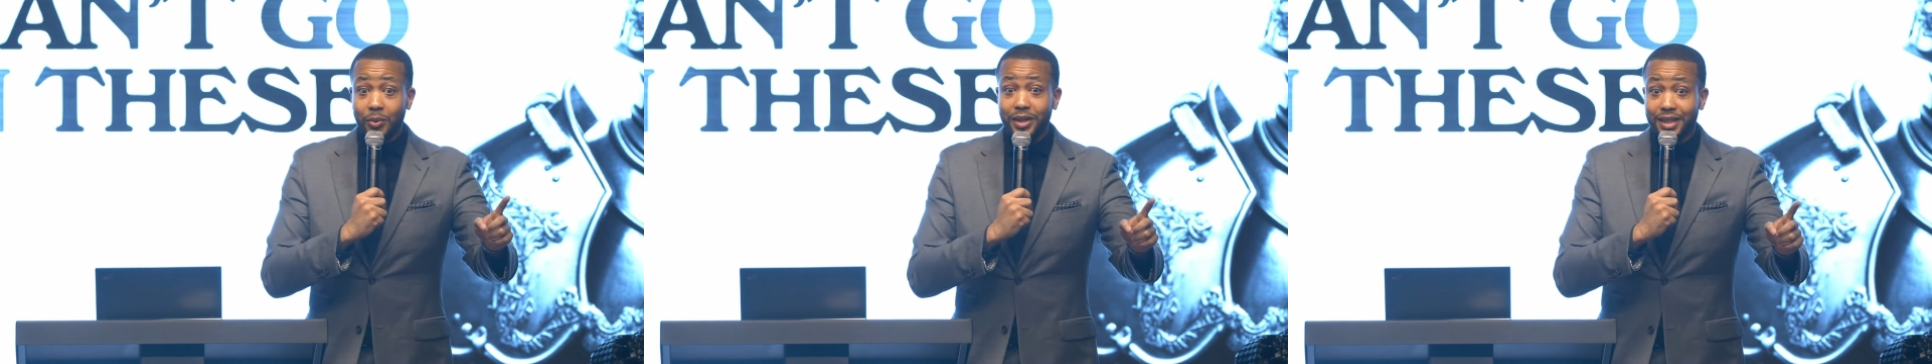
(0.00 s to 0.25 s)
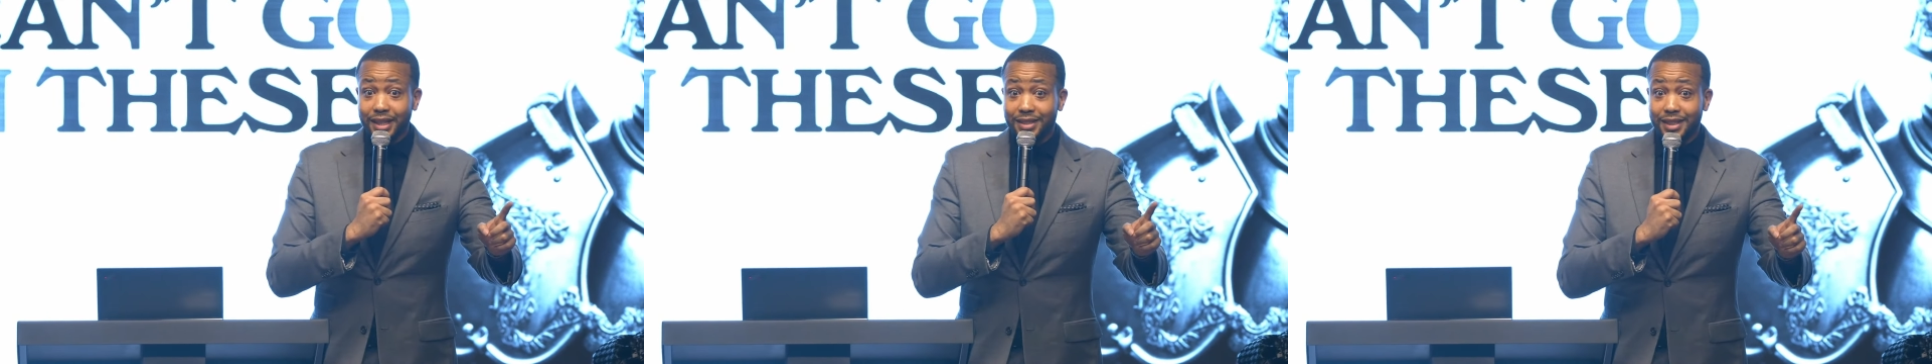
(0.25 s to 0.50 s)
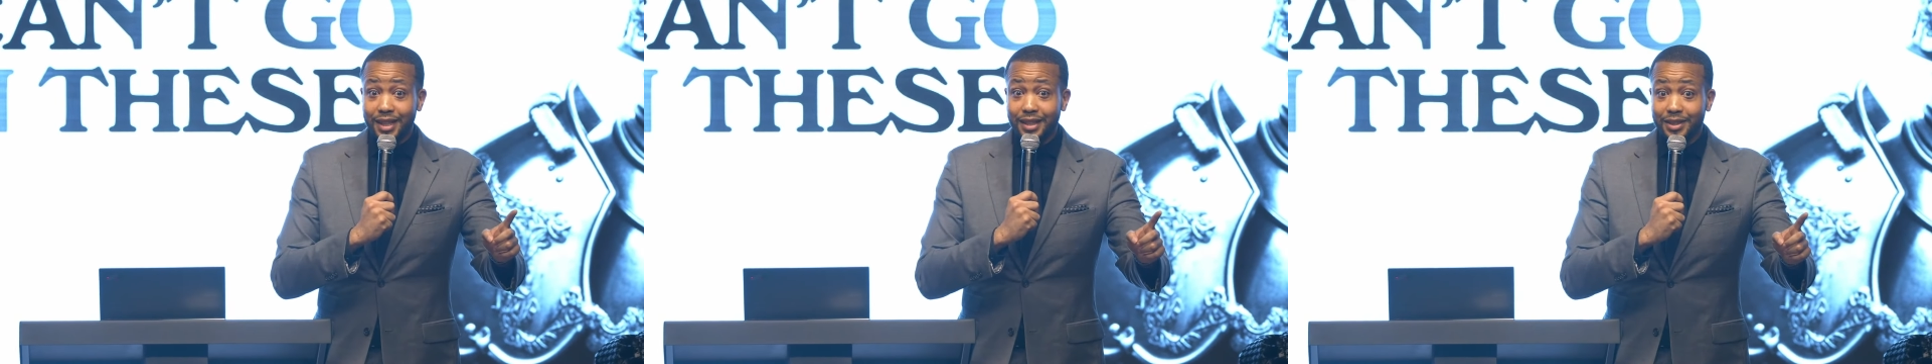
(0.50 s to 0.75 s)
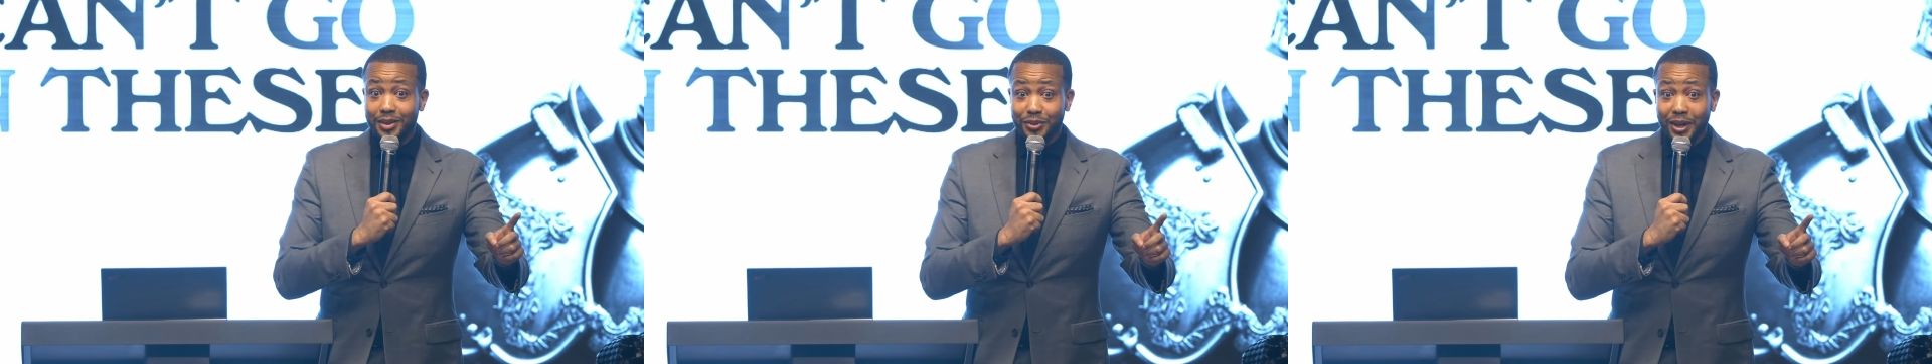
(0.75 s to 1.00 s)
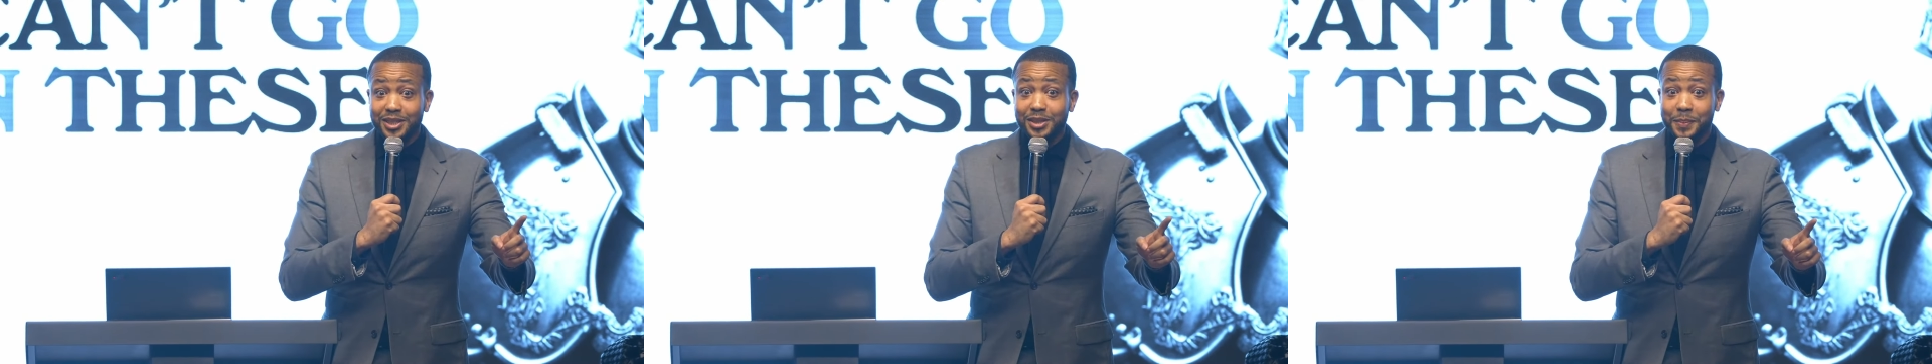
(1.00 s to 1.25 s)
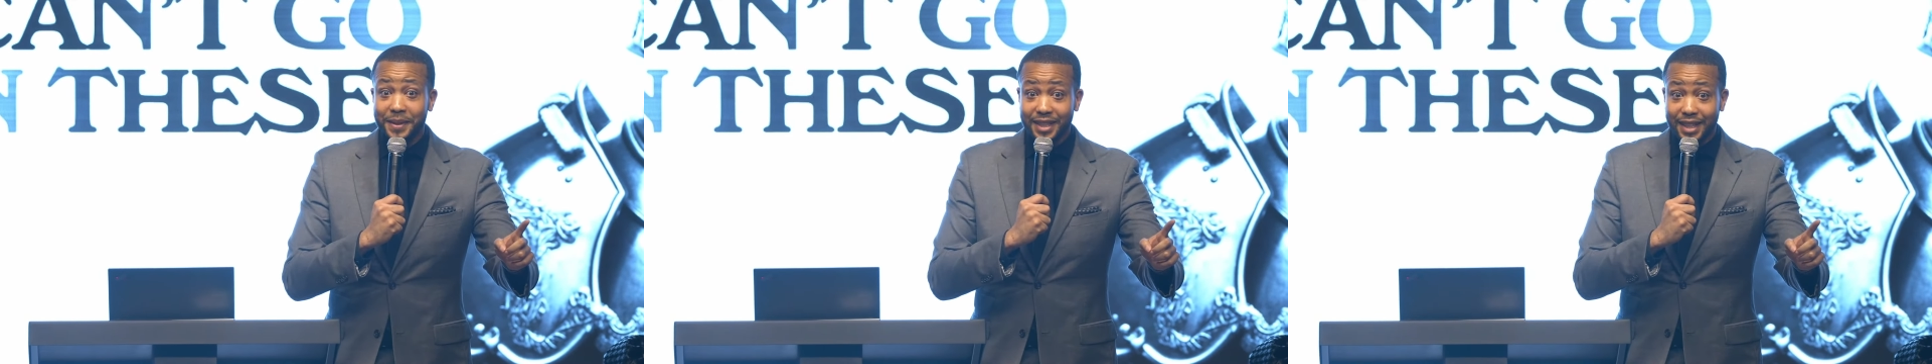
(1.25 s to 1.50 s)
what they saying in the first
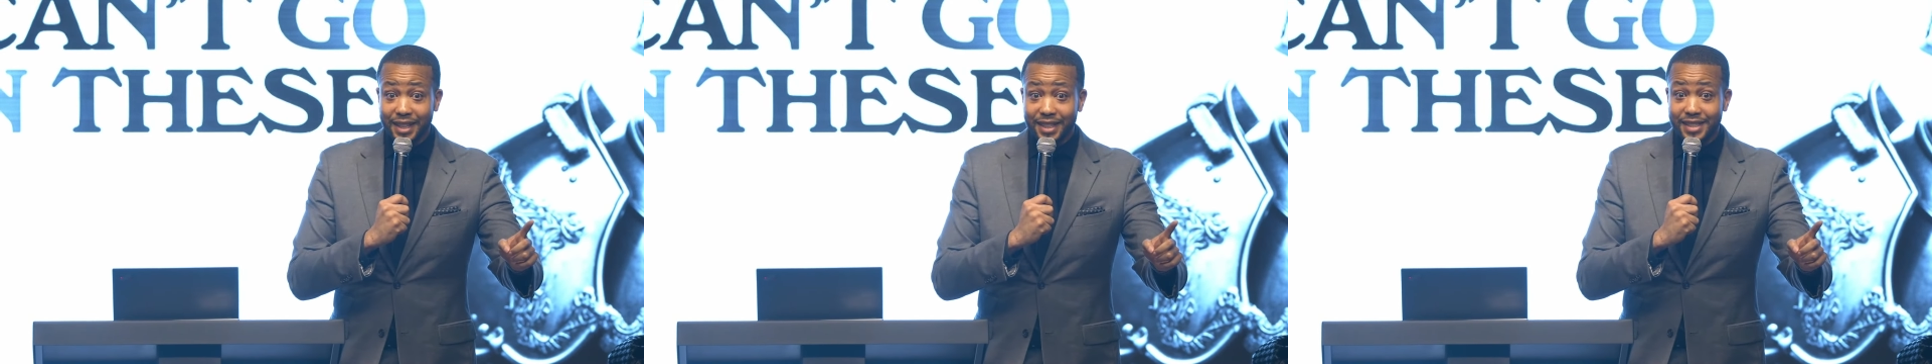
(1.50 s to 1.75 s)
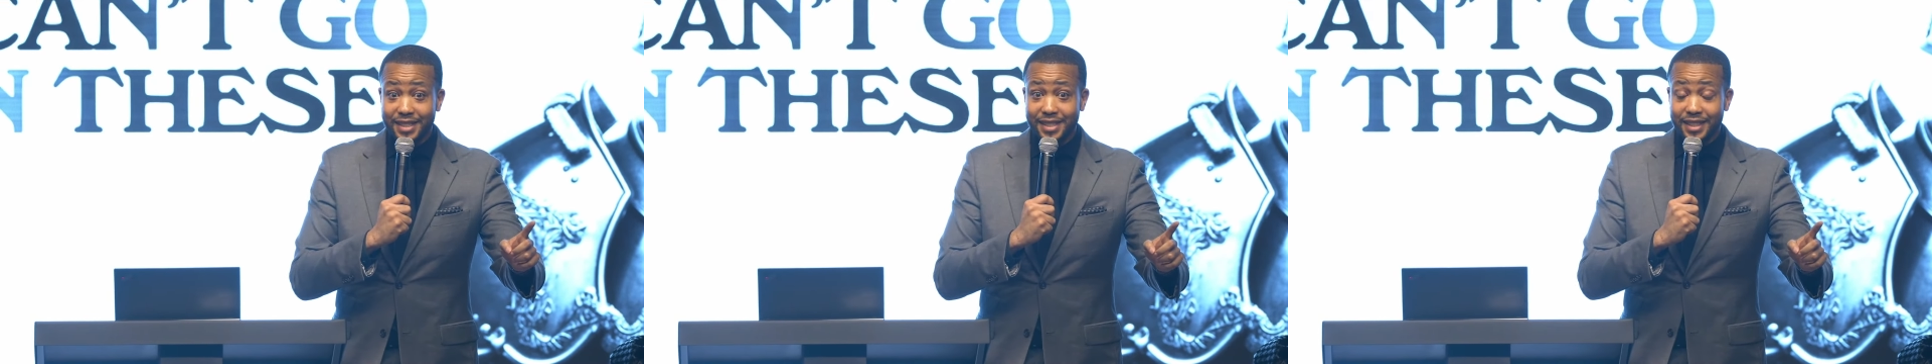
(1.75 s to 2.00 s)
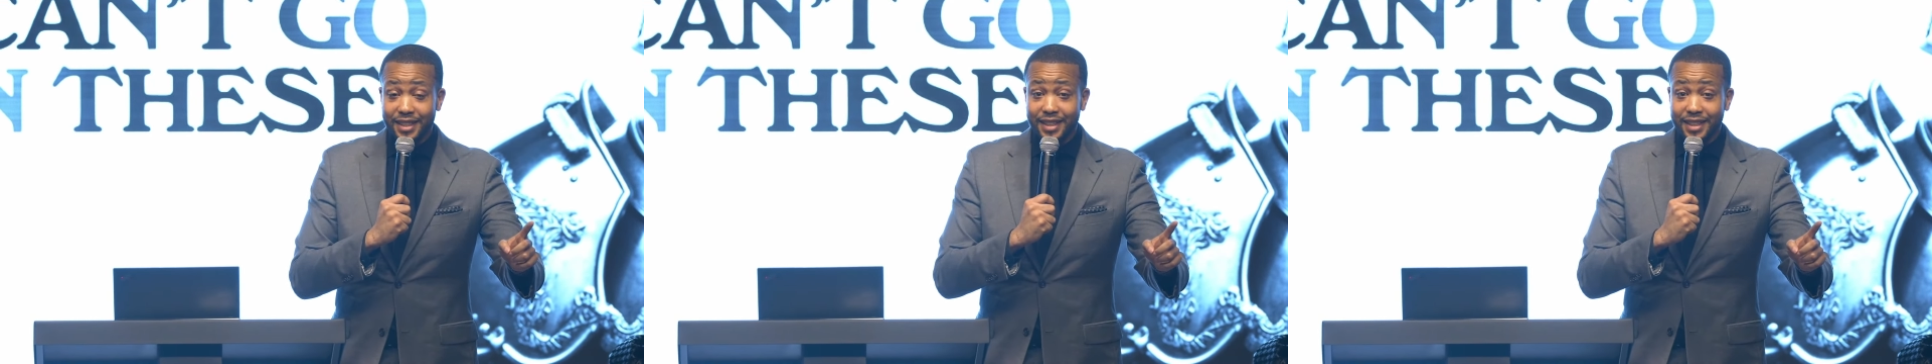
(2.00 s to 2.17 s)
place?